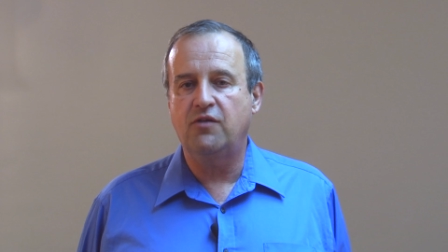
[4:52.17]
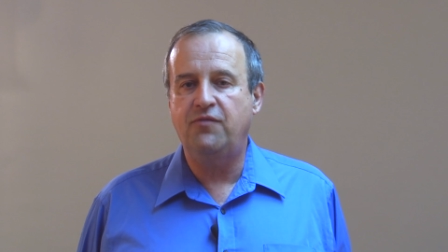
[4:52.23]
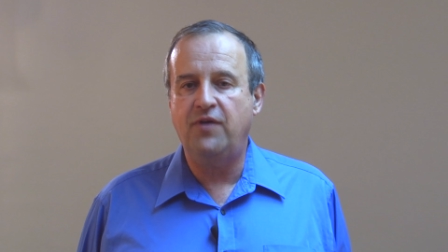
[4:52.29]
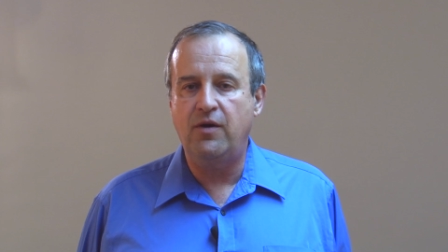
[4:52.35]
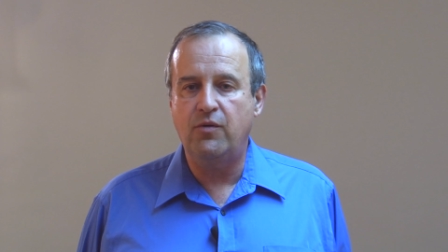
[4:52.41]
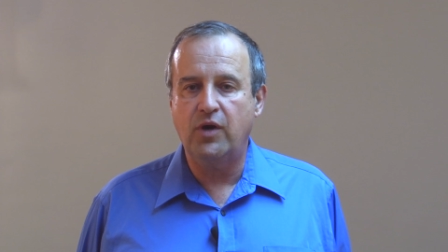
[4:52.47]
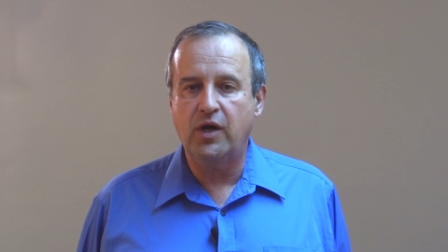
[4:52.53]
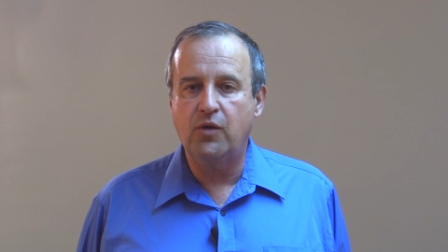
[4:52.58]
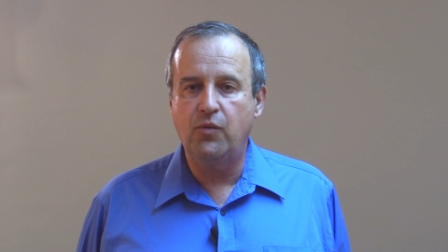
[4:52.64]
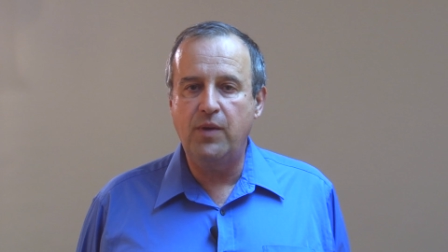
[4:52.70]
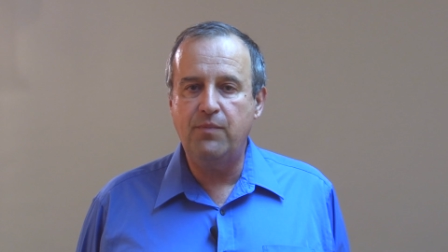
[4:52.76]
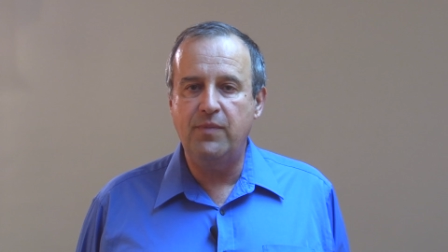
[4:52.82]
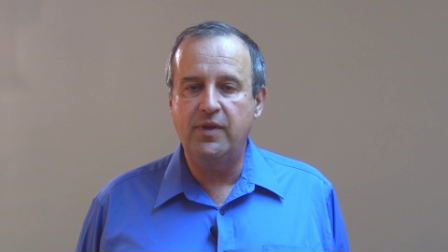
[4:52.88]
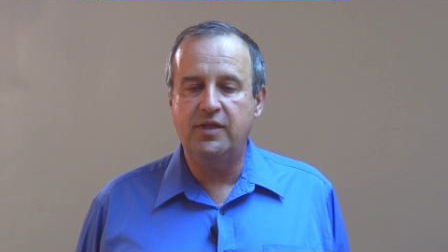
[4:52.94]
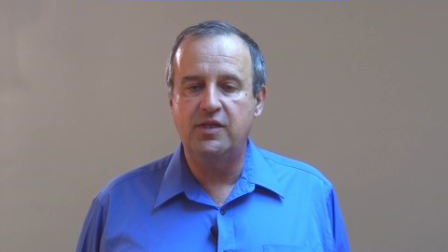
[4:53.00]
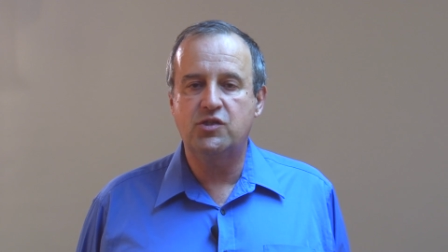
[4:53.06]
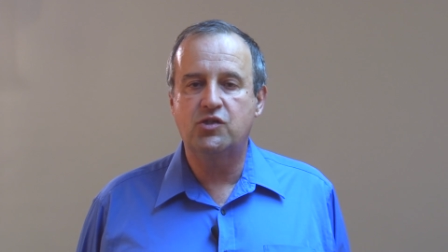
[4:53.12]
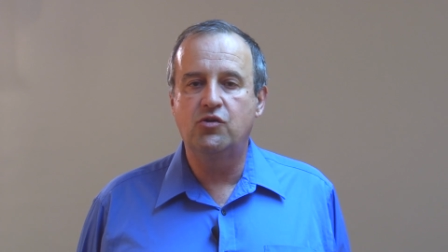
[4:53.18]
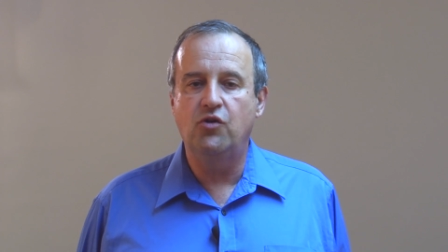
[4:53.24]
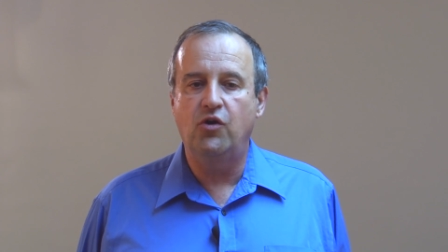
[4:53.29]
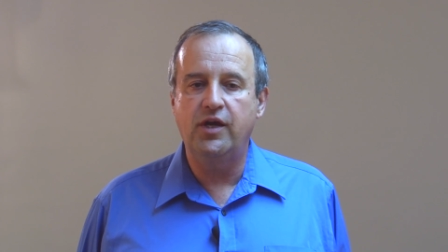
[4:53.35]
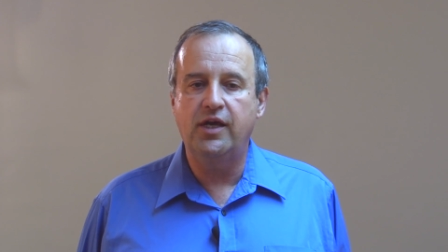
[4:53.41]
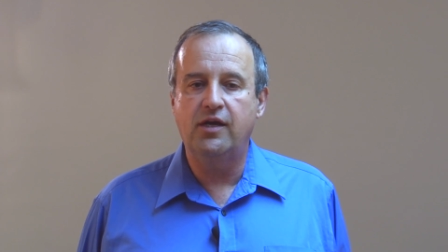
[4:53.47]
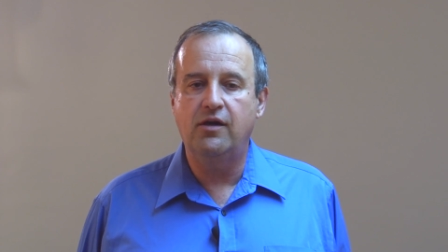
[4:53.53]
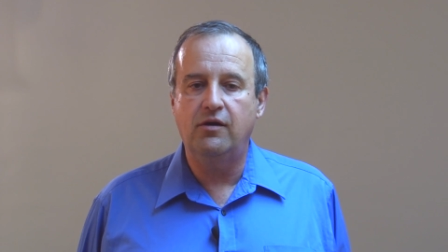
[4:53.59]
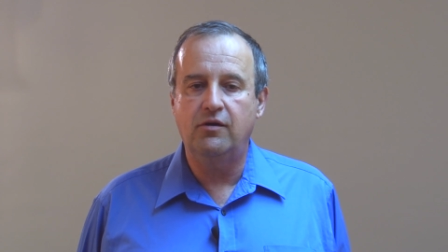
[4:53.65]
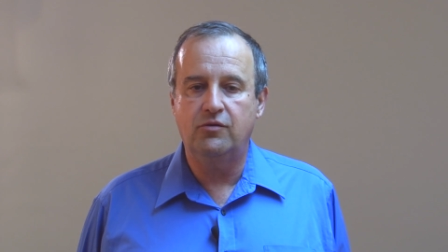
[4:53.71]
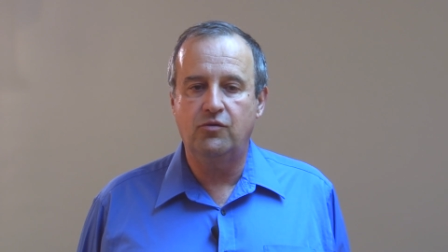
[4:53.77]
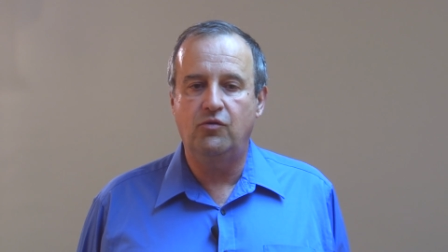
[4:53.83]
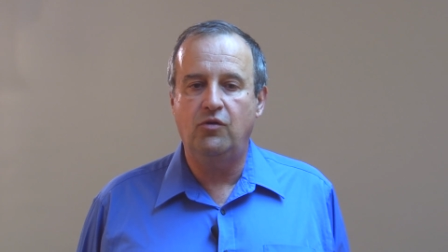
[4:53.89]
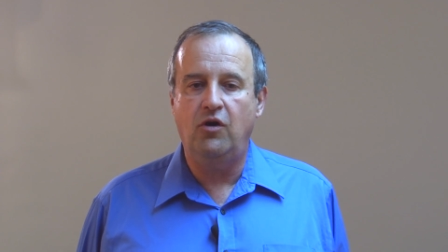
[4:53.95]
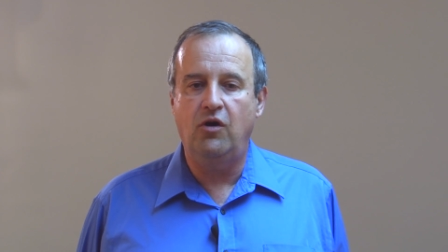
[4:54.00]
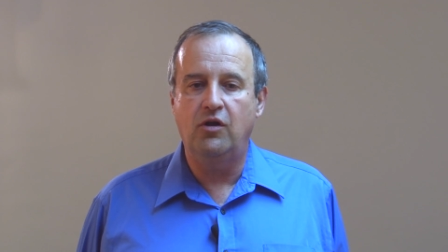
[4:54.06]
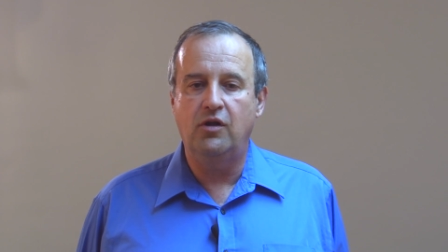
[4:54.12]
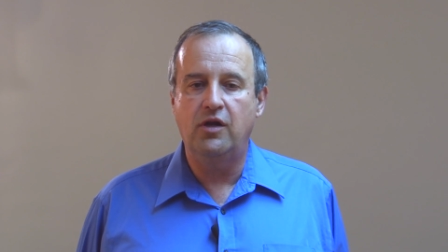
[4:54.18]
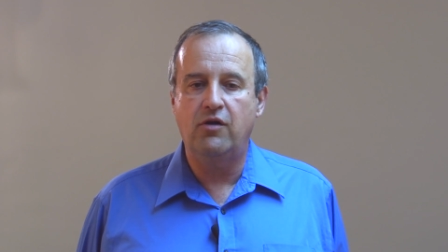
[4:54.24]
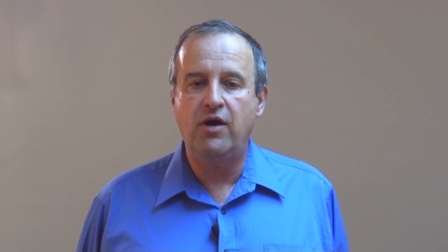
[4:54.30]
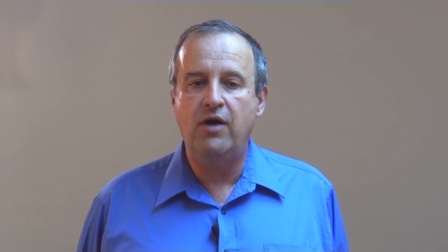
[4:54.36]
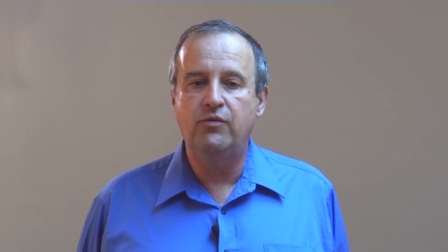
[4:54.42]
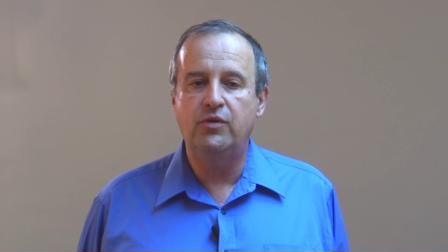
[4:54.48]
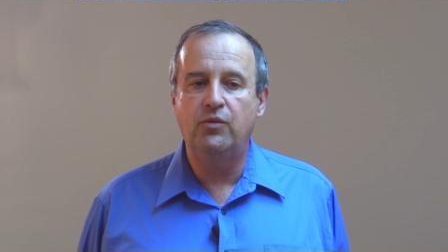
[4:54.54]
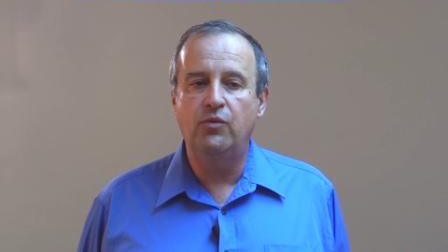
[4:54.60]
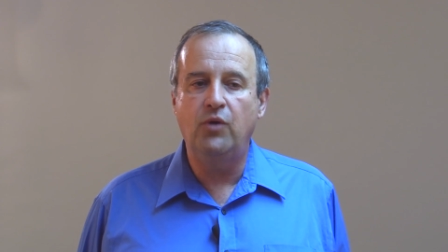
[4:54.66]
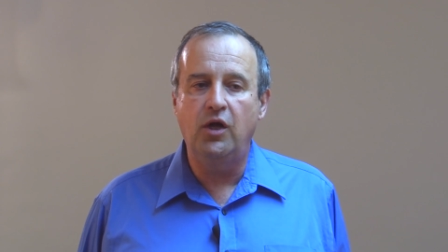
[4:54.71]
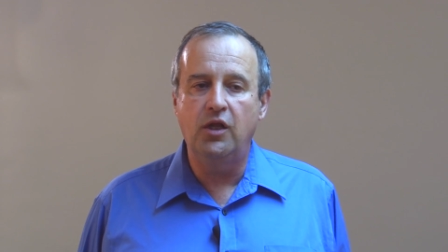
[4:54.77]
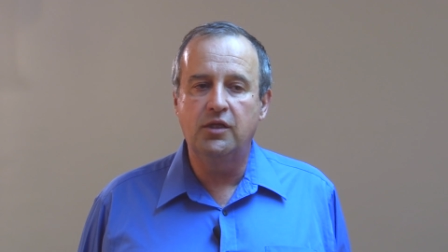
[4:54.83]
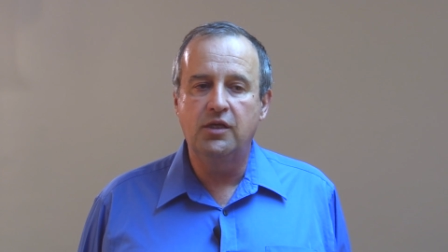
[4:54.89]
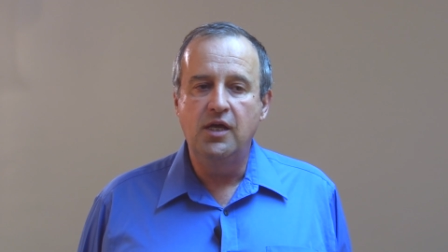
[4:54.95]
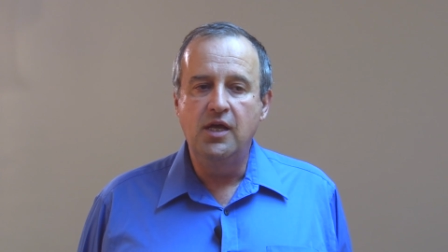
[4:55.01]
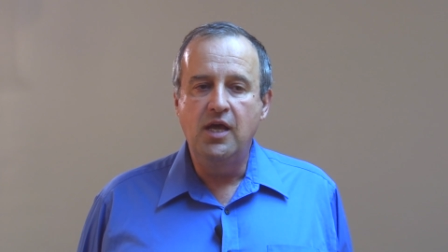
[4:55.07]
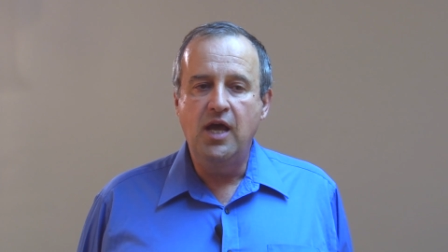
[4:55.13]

of our equipment is going to all around the world.